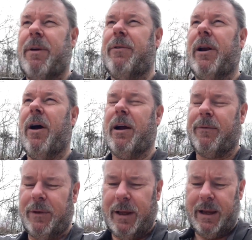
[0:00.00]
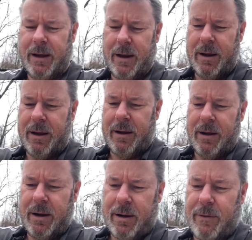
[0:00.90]
if you like, for the
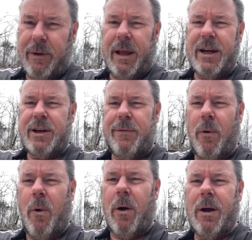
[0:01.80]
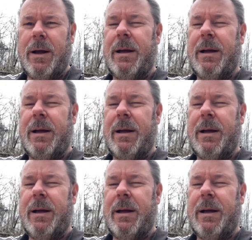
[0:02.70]
for the EG4.